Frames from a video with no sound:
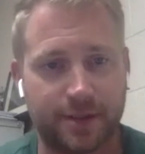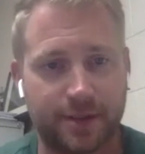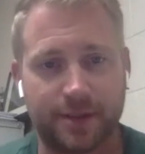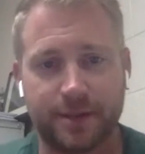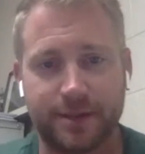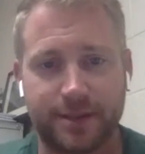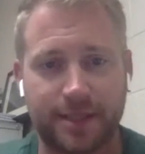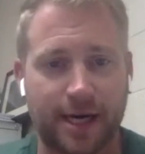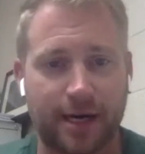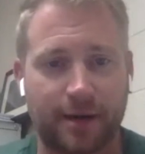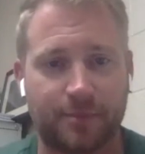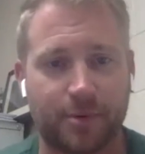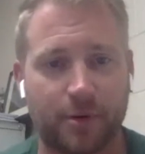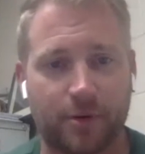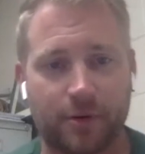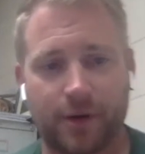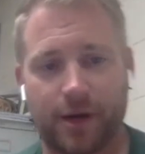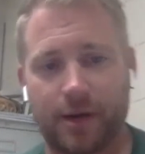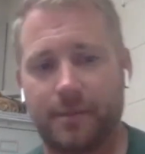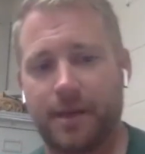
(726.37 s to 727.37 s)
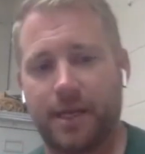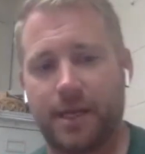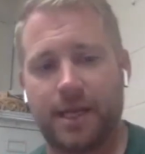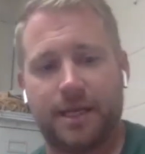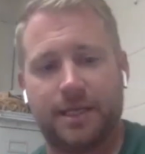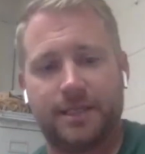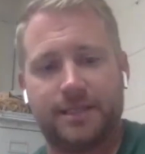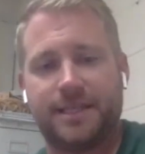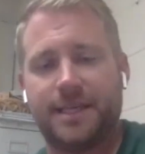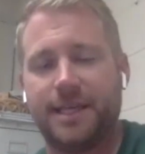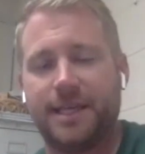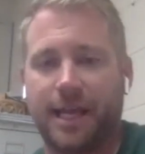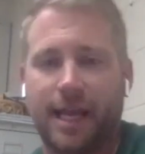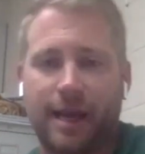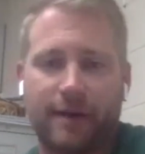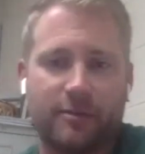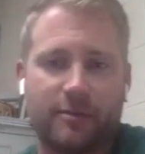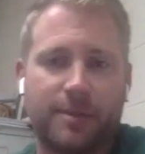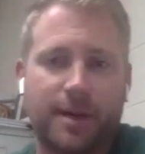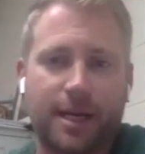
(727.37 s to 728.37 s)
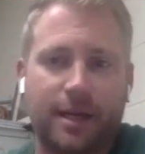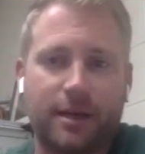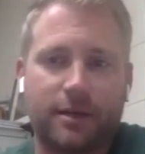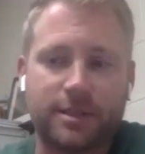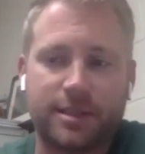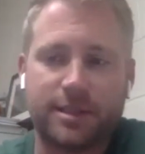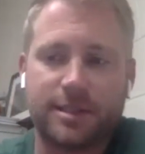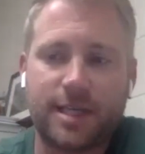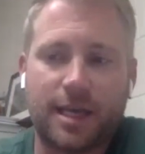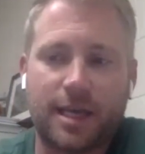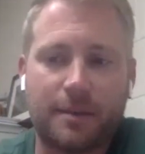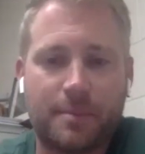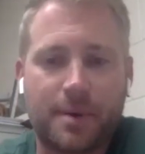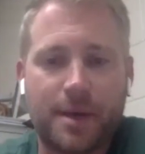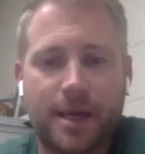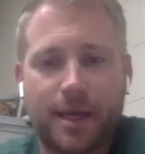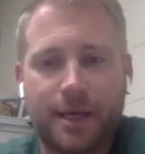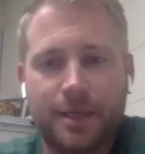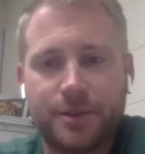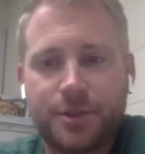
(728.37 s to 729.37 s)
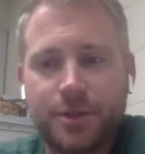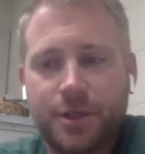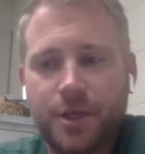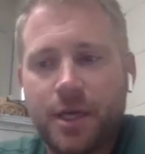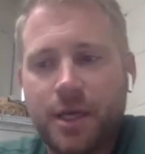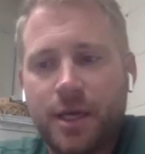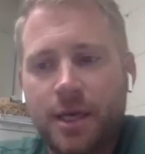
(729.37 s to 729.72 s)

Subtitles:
entire program, and it's getting everybody on the same page.